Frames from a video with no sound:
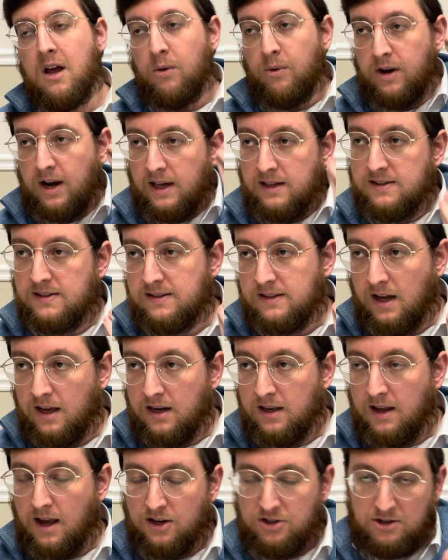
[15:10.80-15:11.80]
When I
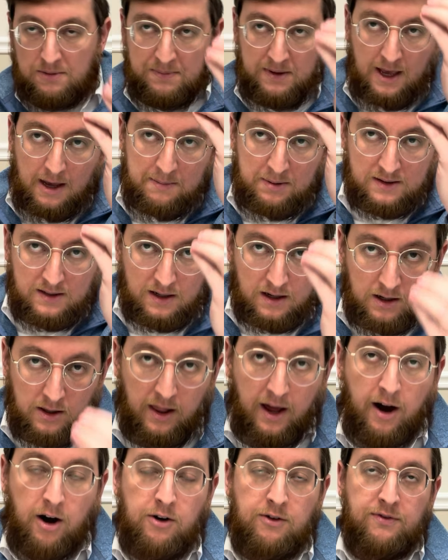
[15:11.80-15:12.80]
study, I should be able to
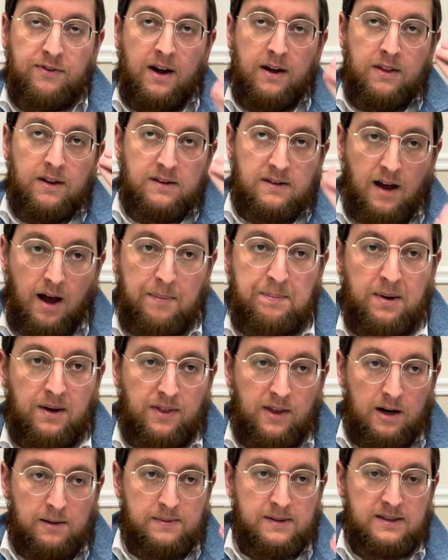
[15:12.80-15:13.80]
clarify the topic
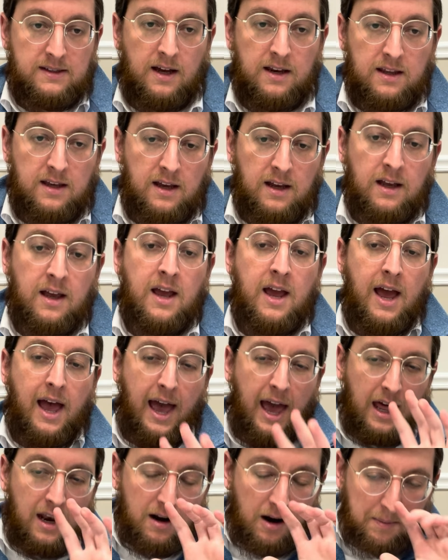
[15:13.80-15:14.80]
that I'm studying,
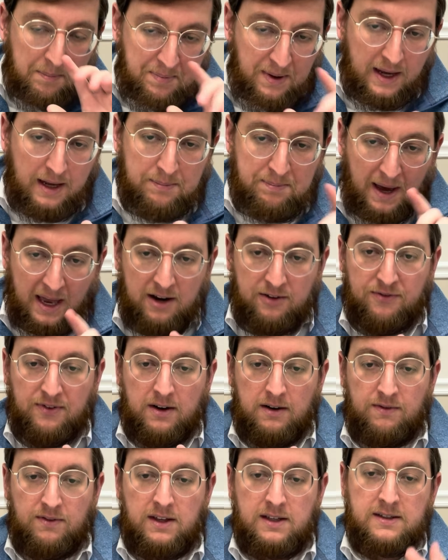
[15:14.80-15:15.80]
and a big benefit
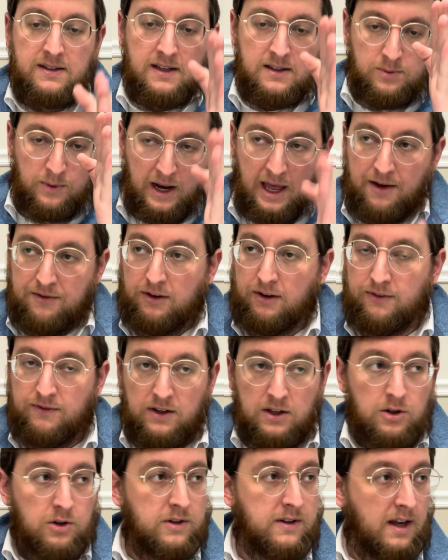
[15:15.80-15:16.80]
of this is when I have
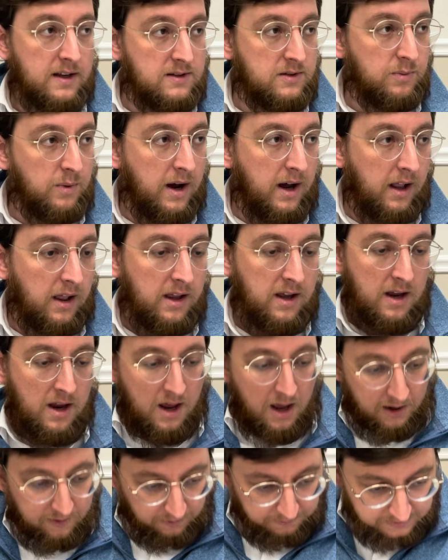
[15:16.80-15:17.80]
kviyut as well.
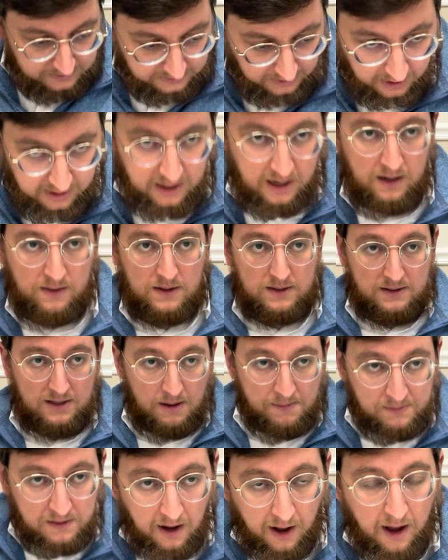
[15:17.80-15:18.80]
If I'm studying the
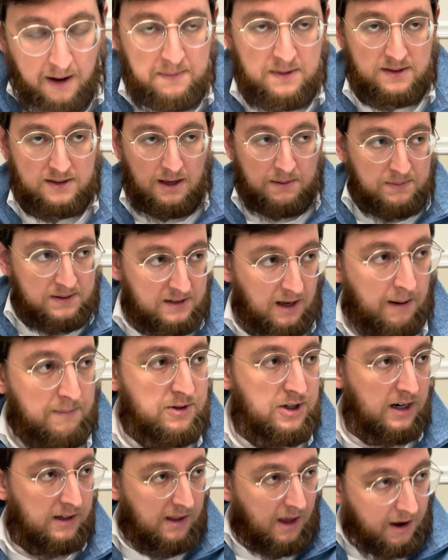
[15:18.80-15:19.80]
same time, the same
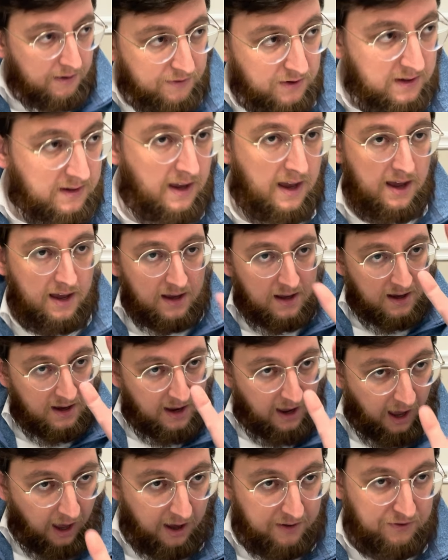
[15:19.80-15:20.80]
subject, every day,
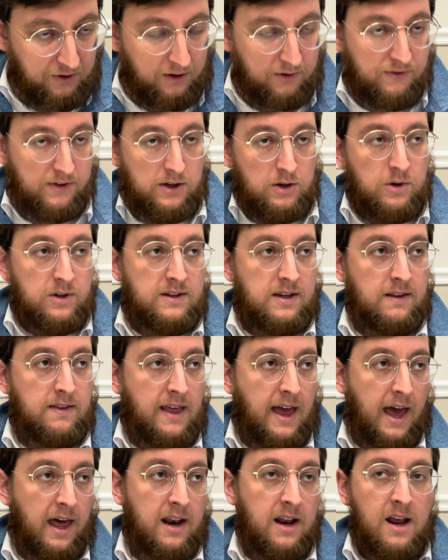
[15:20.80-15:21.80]
I have a kviyut in
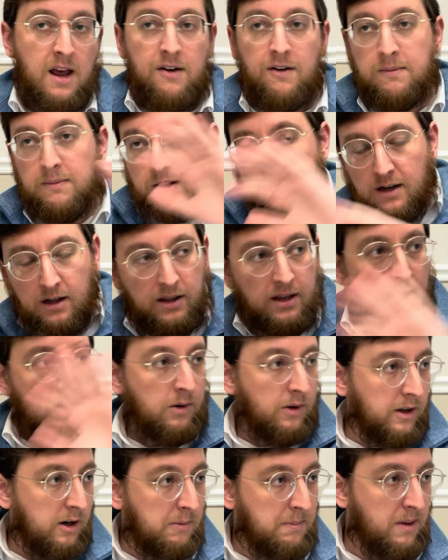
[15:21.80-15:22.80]
that. I'm a little here,
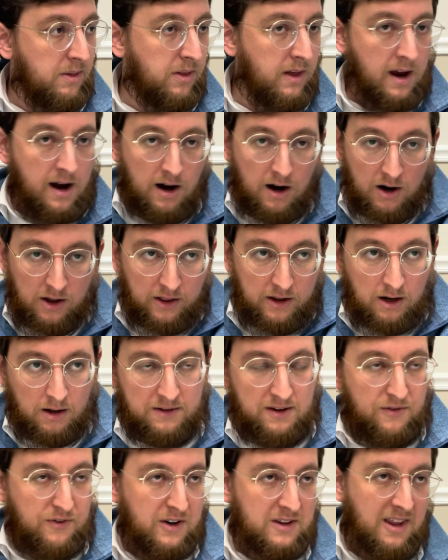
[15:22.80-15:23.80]
a little bit there, a little
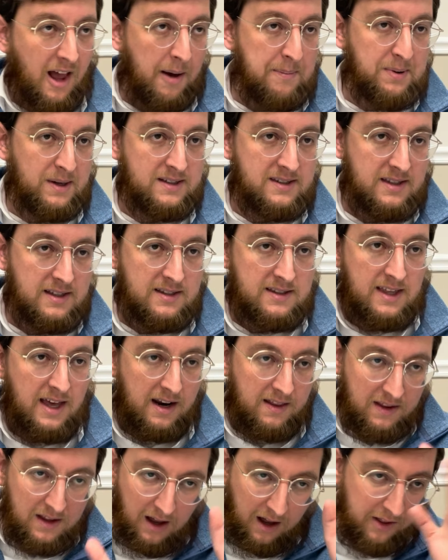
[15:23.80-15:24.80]
different topics, this, that,
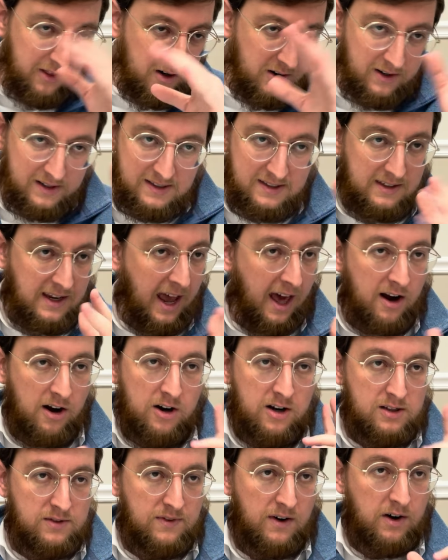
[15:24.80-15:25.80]
and the other. It's
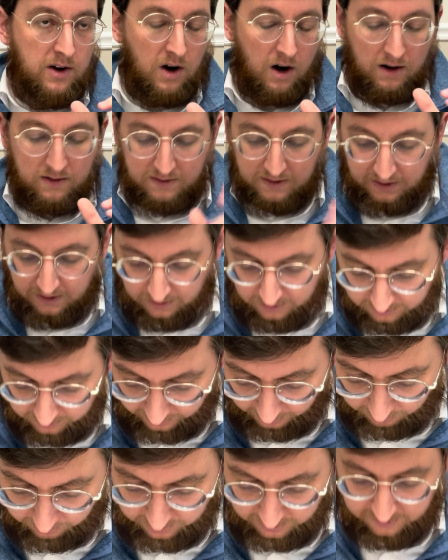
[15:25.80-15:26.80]
scattered. It's very hard to get
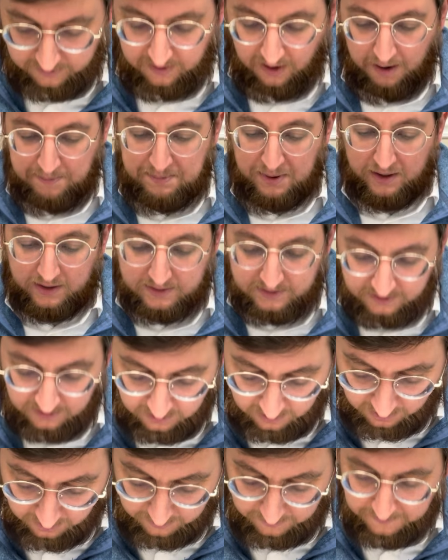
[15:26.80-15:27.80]
clarity in topics.
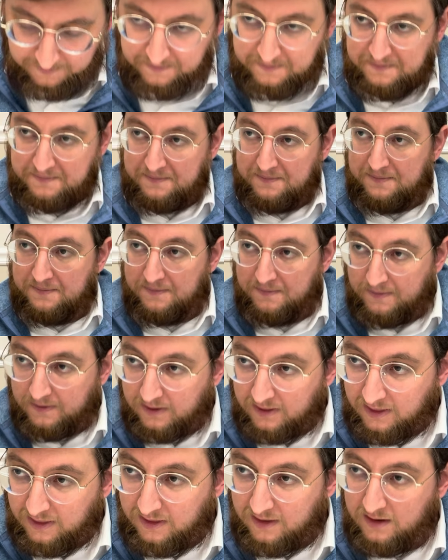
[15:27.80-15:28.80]
That's the one I don't
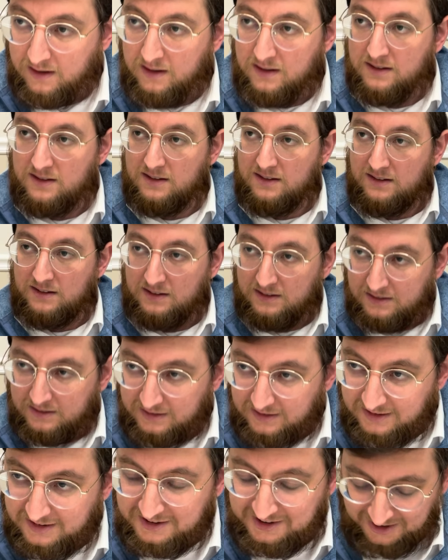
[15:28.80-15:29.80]
agree with, but keep
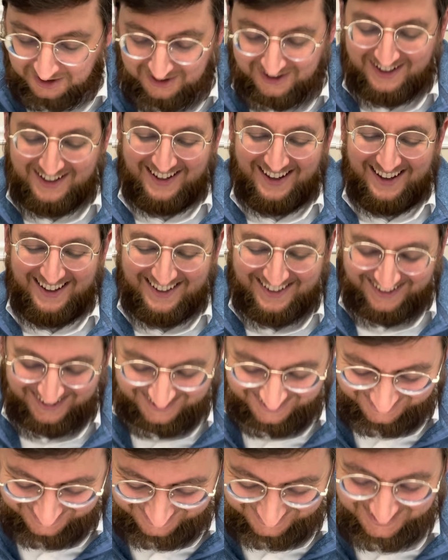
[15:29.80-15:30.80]
going. Okay.
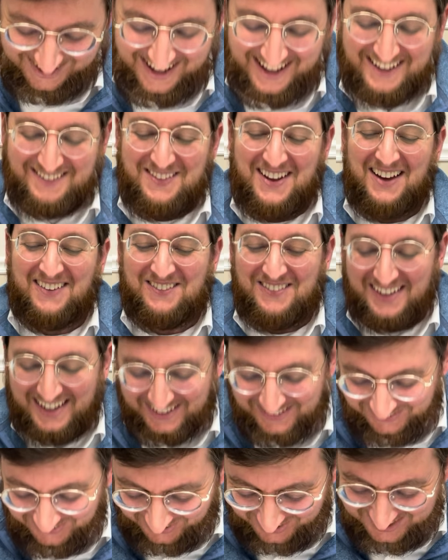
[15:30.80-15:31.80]

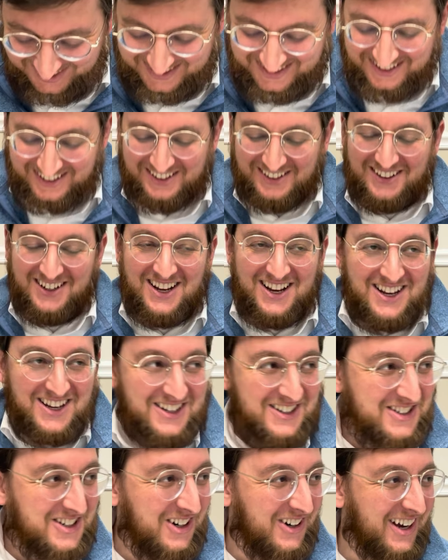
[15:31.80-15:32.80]
Mambet, 42.
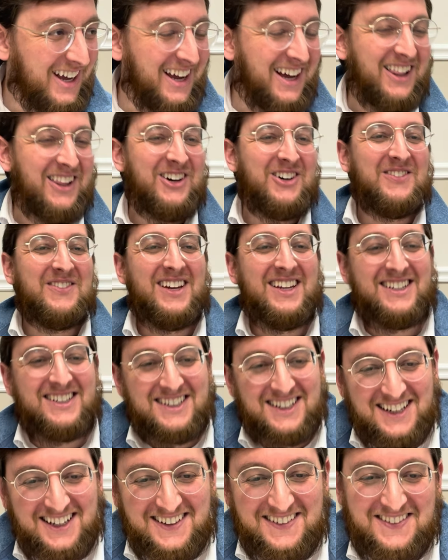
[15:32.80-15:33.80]
Sho'el
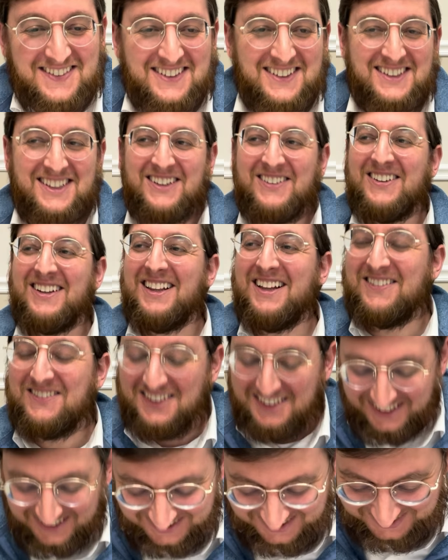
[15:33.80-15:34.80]
u'meshiv. You see, we love
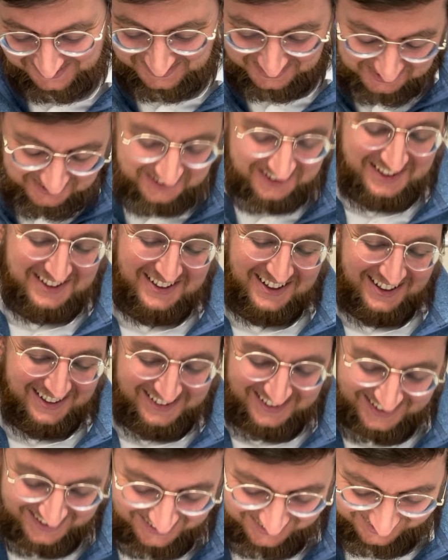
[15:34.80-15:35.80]
you, Yosef. Even when you
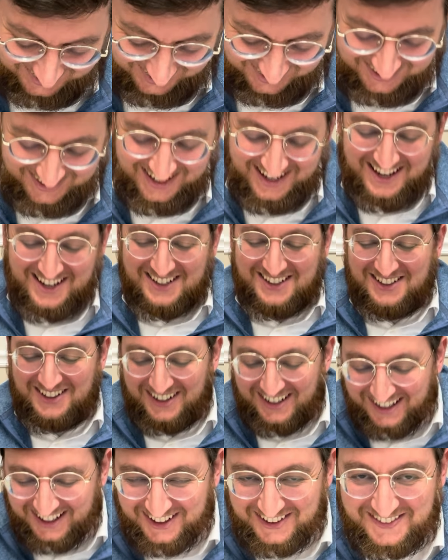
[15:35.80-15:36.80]
argue, it's okay.
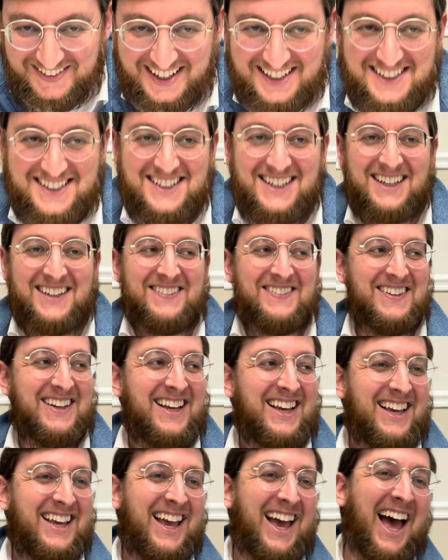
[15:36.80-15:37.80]
Sho'el u'meshiv.
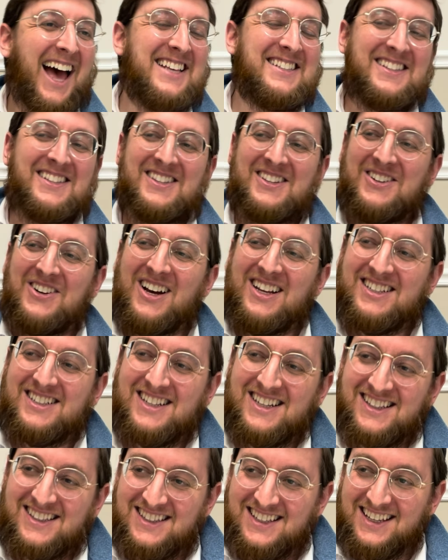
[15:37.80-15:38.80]
He asks
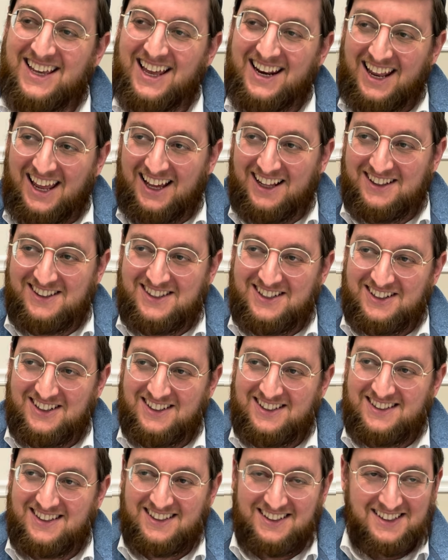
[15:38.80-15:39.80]
questions to get
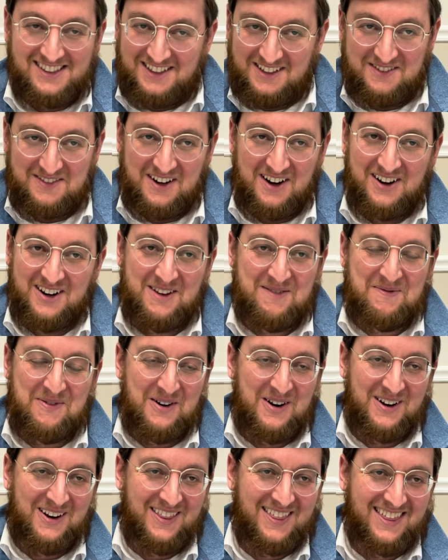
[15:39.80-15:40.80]
answers. This is a very
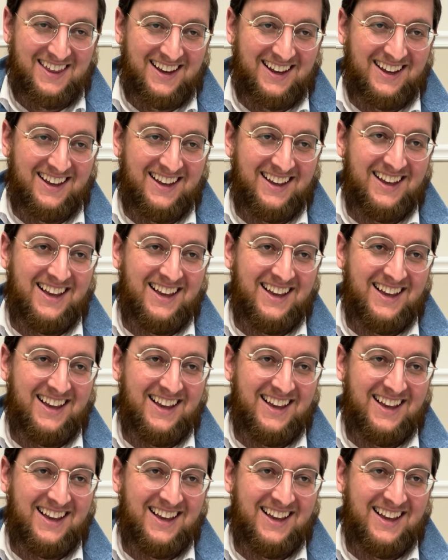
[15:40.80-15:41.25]
important thing.